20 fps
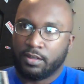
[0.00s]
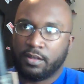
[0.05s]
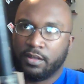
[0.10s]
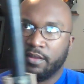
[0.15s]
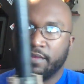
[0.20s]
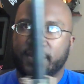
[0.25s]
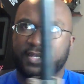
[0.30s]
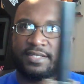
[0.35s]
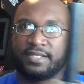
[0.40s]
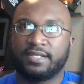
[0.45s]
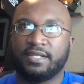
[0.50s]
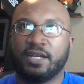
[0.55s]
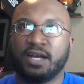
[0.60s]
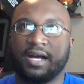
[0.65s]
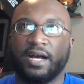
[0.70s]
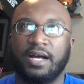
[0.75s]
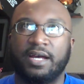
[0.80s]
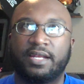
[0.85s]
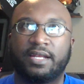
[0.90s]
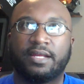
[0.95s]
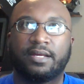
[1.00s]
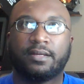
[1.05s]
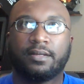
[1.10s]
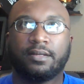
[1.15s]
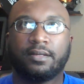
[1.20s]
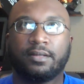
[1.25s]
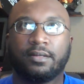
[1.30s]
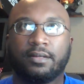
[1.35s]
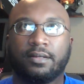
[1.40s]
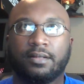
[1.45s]
this gun
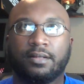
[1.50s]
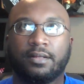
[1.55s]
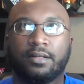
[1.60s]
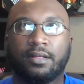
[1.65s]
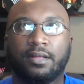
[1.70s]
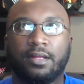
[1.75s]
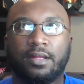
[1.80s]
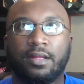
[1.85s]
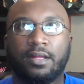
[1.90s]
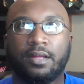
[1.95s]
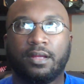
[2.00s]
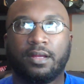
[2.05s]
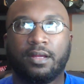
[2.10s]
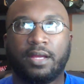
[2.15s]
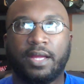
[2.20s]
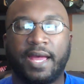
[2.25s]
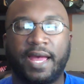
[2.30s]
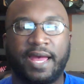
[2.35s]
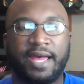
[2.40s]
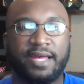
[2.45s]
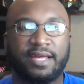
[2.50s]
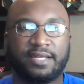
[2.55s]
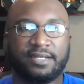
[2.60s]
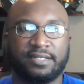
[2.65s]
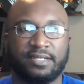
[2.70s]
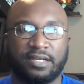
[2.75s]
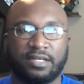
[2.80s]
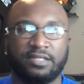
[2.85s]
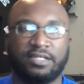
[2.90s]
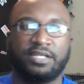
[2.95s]

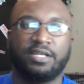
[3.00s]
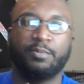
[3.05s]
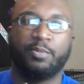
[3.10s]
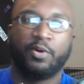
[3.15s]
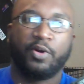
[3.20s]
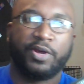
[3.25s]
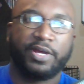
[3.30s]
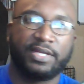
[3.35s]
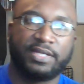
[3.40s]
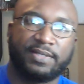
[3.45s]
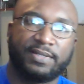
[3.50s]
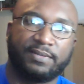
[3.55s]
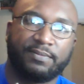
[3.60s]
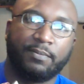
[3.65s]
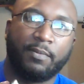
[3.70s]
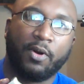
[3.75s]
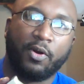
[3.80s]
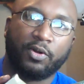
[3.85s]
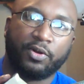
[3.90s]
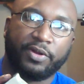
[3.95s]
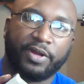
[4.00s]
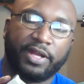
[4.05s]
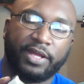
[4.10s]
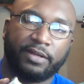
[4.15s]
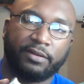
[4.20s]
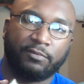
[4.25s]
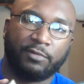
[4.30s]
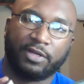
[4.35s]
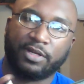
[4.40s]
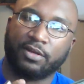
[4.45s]
has a D-Boys motor in
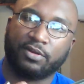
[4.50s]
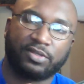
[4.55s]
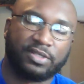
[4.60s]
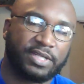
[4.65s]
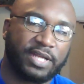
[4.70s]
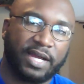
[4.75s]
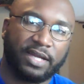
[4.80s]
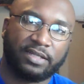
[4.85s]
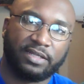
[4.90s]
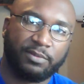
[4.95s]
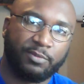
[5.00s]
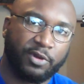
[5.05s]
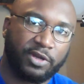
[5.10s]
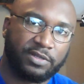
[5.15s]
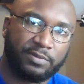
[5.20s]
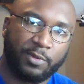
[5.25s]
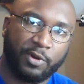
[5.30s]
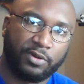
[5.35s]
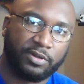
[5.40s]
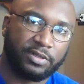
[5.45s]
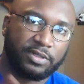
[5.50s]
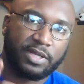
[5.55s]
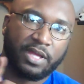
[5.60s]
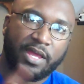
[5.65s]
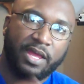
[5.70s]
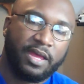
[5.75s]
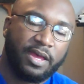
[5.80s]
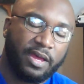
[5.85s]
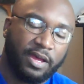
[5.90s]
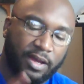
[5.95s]
it, one of those stock D-Boys motor.
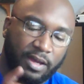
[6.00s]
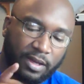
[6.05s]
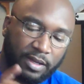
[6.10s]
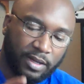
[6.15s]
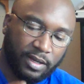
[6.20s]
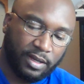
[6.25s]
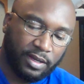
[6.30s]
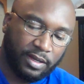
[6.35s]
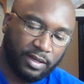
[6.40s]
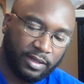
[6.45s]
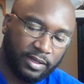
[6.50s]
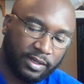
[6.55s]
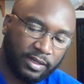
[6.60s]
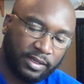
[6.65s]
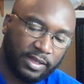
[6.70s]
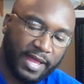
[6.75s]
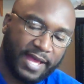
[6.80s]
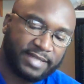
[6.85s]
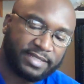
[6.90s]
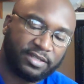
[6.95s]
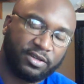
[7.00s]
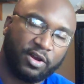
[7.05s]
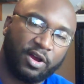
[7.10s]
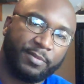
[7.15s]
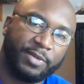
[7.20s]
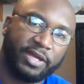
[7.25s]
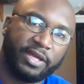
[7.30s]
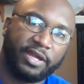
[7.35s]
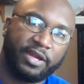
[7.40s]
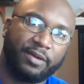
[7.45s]
Classic
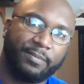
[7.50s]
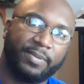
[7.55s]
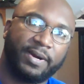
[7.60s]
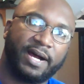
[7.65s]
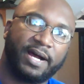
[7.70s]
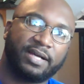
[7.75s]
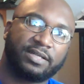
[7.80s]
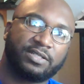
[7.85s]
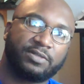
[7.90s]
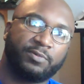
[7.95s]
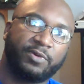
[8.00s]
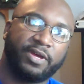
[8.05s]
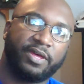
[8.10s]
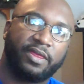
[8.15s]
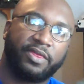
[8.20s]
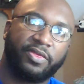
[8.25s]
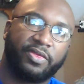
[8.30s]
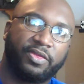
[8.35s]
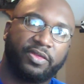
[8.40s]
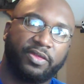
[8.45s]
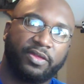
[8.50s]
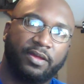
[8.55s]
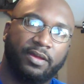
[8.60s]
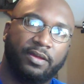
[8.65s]
Army gearbox with